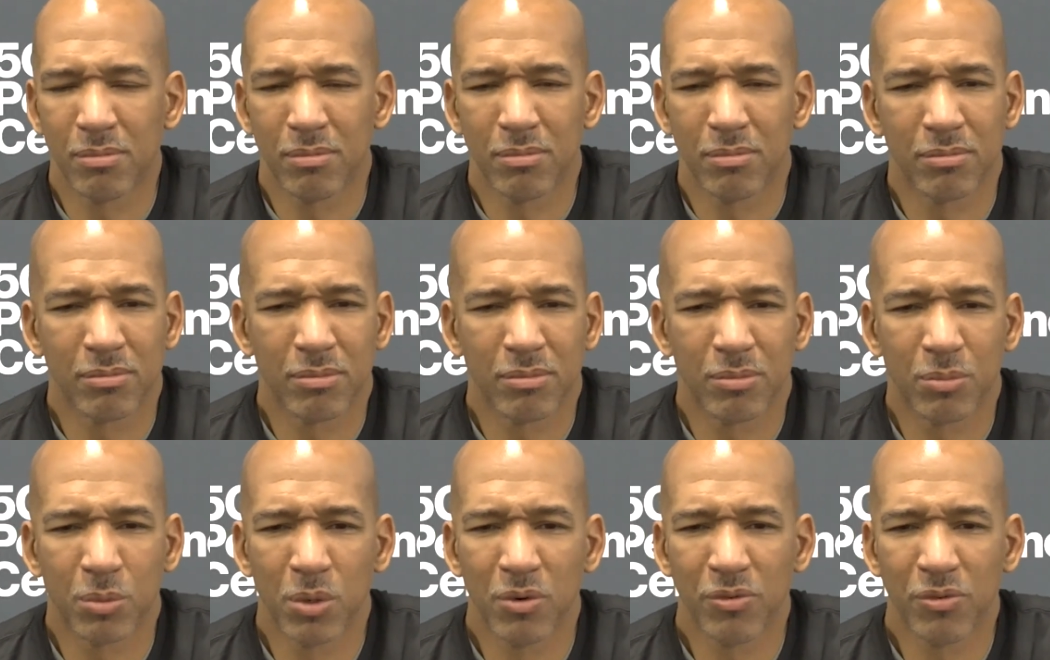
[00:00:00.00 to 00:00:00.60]

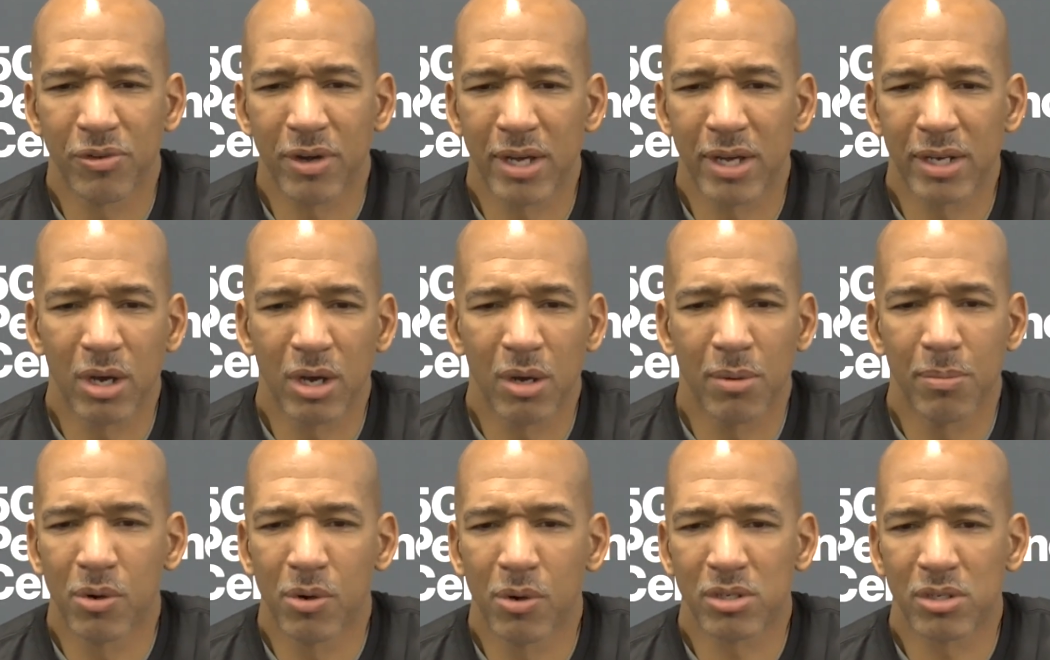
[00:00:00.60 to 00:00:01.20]
We'll find out
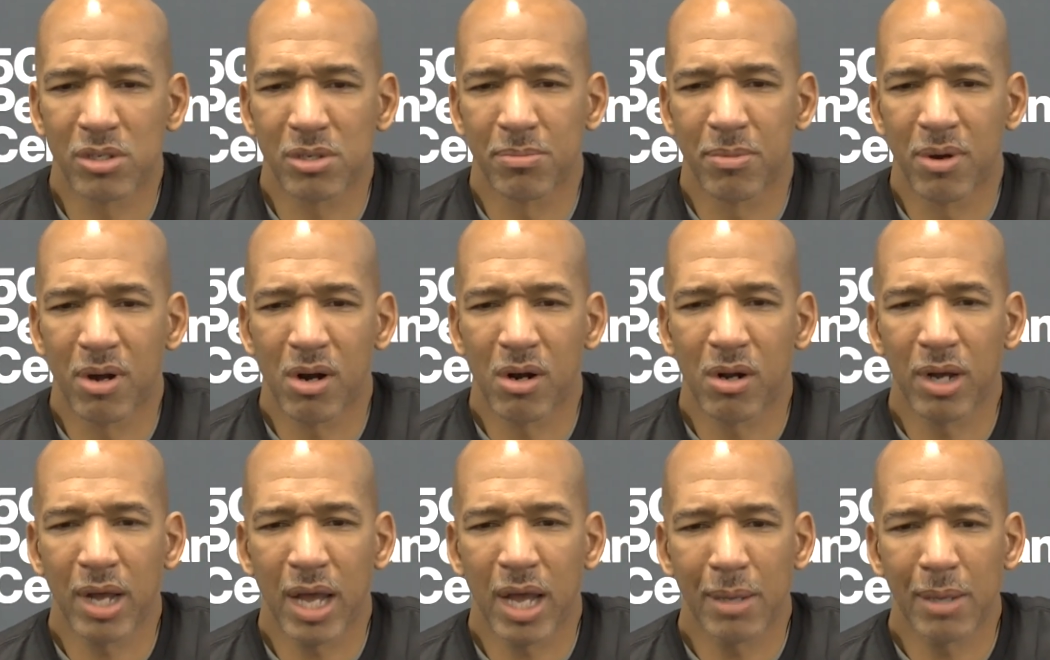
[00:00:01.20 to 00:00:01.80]
more
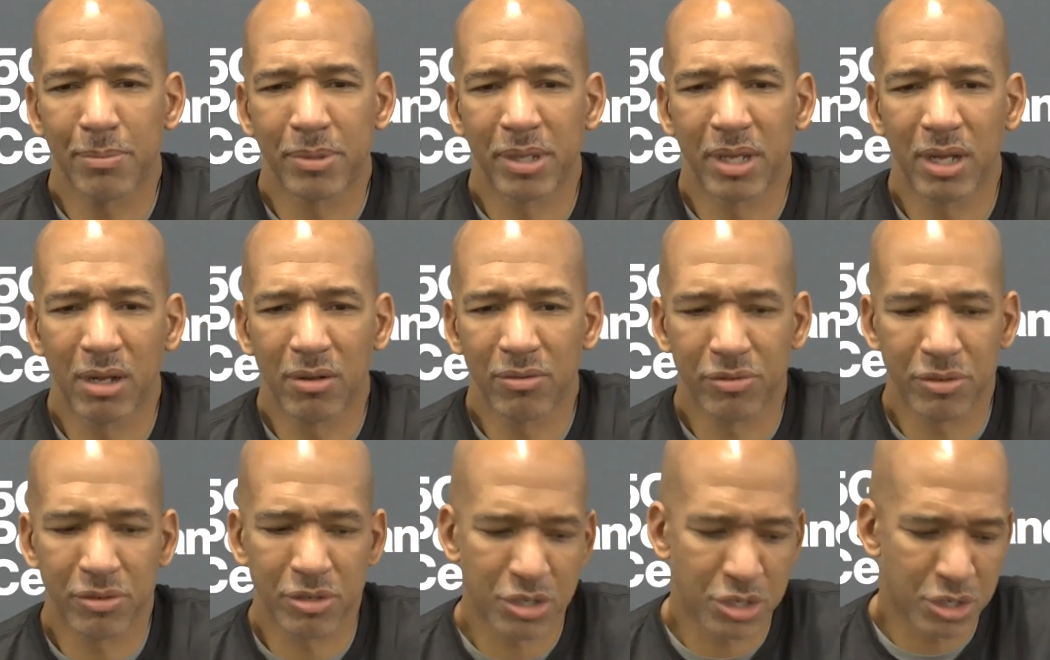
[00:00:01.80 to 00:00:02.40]
tomorrow. Abdel
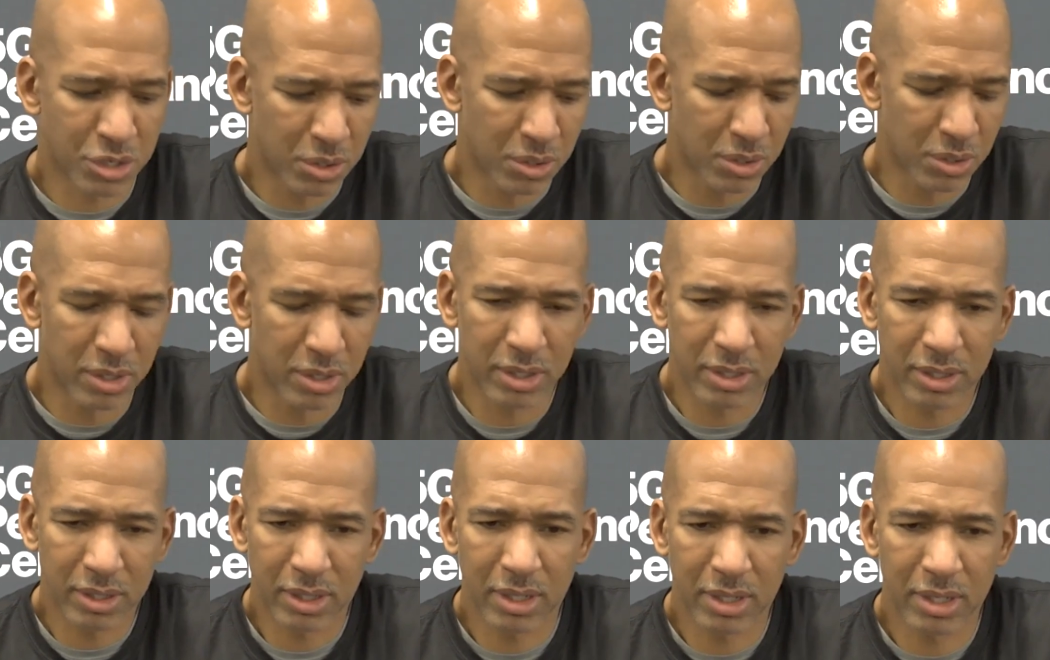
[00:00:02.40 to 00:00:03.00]
for sure
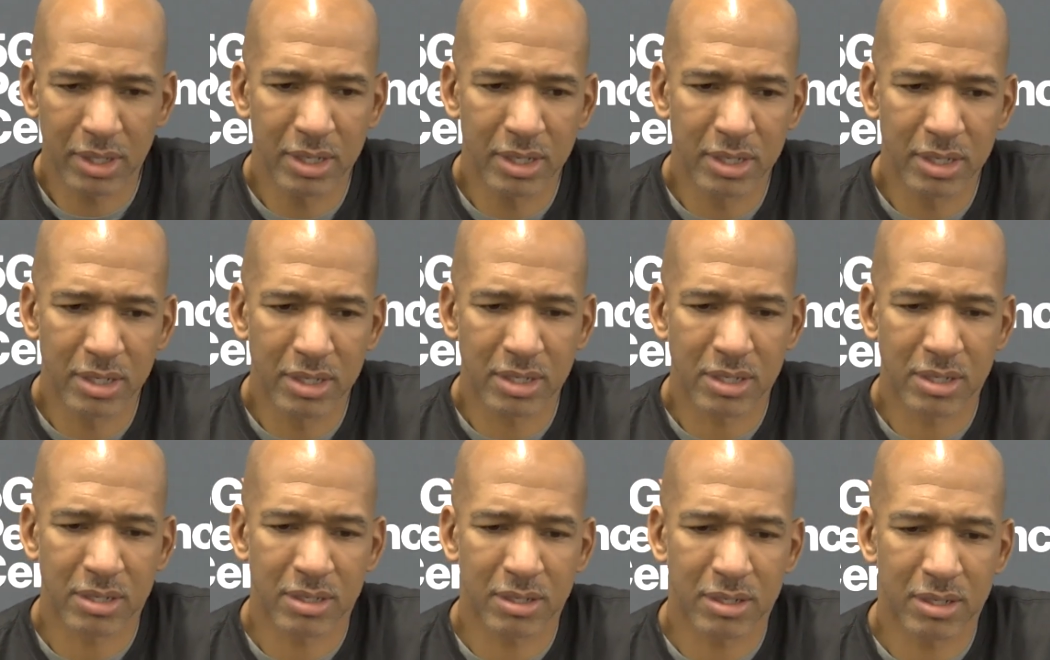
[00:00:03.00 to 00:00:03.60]

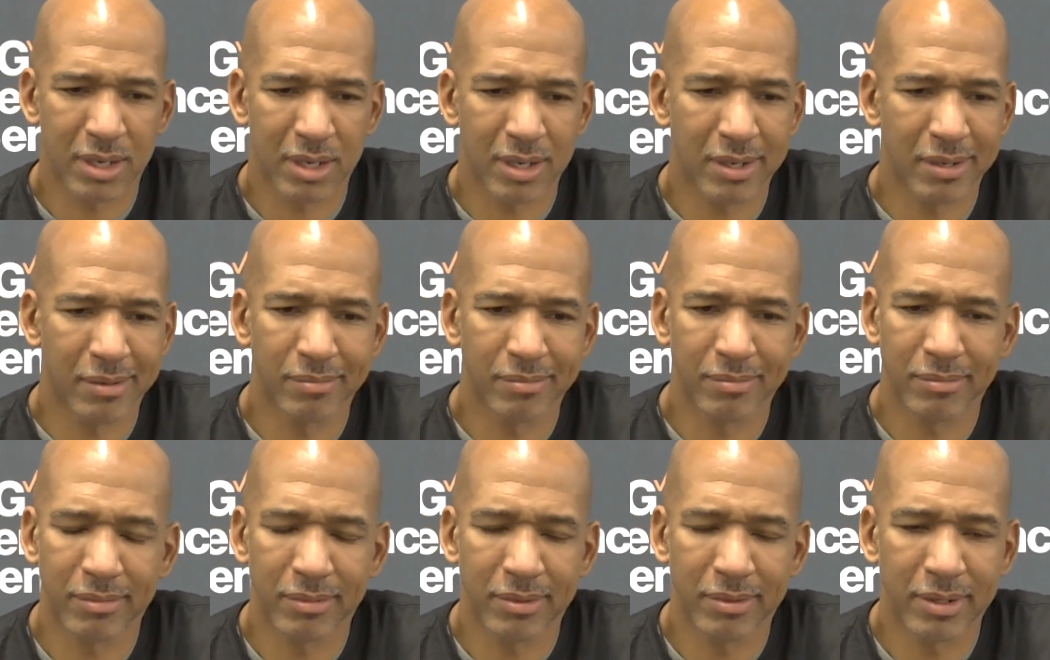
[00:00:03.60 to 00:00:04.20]
is
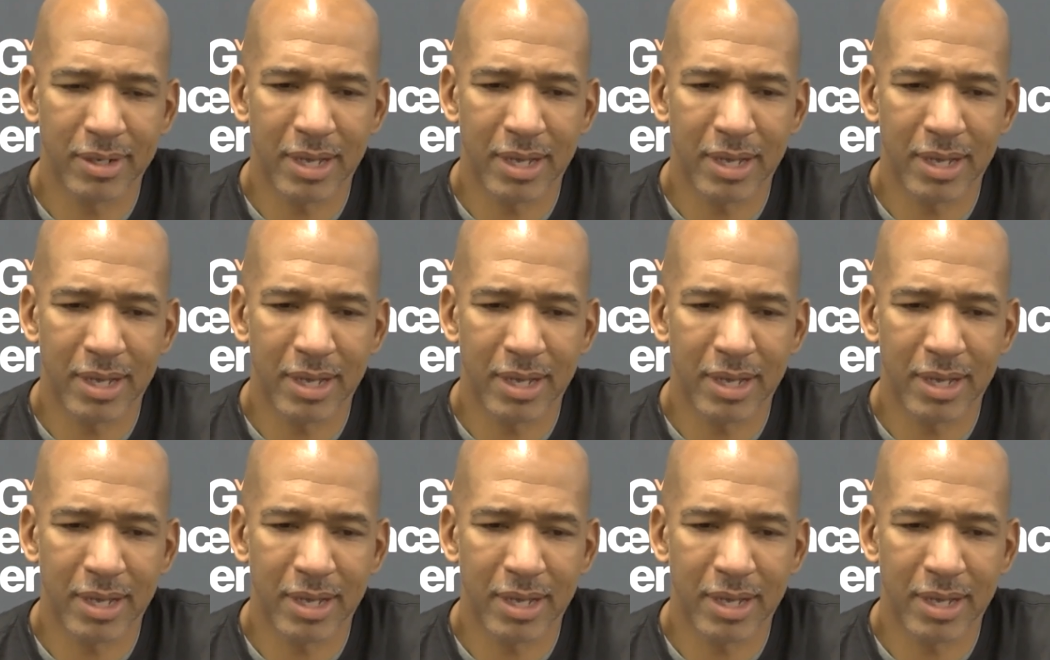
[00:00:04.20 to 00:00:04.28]
not